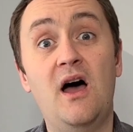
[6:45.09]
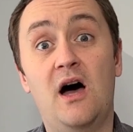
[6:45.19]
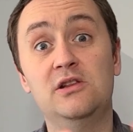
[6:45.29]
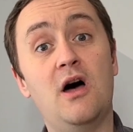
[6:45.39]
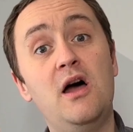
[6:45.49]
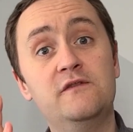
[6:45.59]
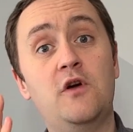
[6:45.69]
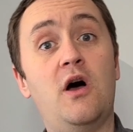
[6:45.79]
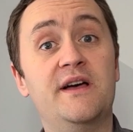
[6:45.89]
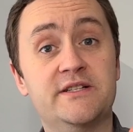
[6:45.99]
A lot of
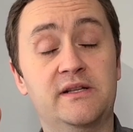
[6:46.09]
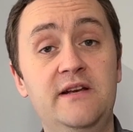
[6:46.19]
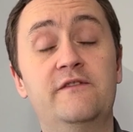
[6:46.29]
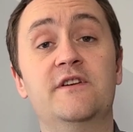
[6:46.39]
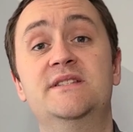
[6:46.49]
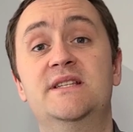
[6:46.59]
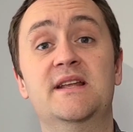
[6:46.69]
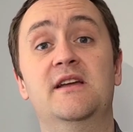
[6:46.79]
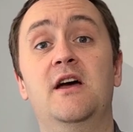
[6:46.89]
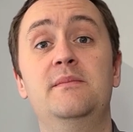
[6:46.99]
causal inference is
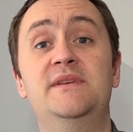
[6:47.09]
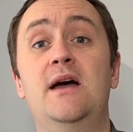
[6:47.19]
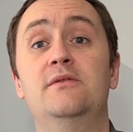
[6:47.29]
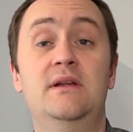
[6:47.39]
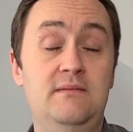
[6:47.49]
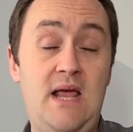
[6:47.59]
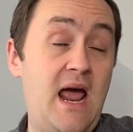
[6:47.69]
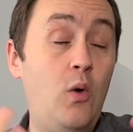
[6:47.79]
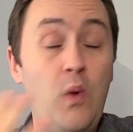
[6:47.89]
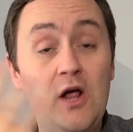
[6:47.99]
going to come down, and
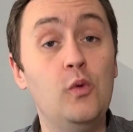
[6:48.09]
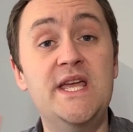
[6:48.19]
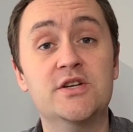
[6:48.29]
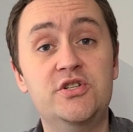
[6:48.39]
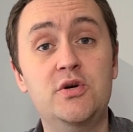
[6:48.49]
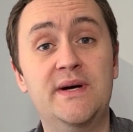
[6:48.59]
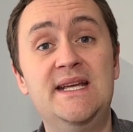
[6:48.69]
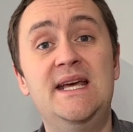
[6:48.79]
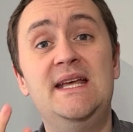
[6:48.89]
how well we can do it